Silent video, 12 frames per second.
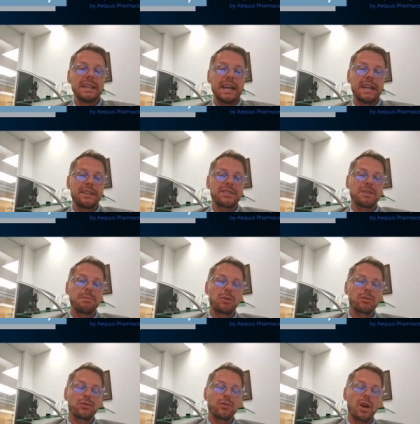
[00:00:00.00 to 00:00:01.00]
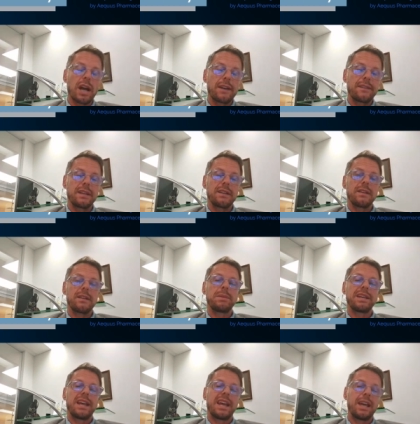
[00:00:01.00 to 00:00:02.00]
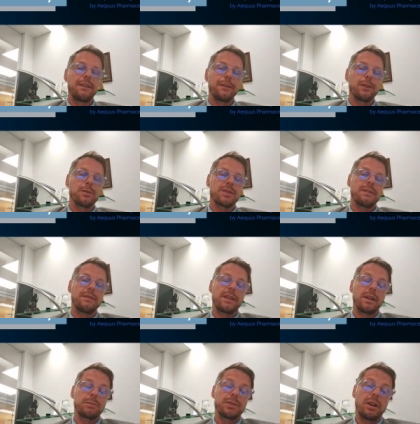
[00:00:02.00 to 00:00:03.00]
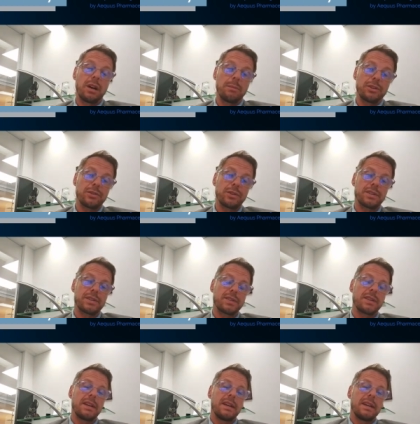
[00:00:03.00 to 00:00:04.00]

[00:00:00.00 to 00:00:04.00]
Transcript: and it's about driving the behaviors of the optometrists,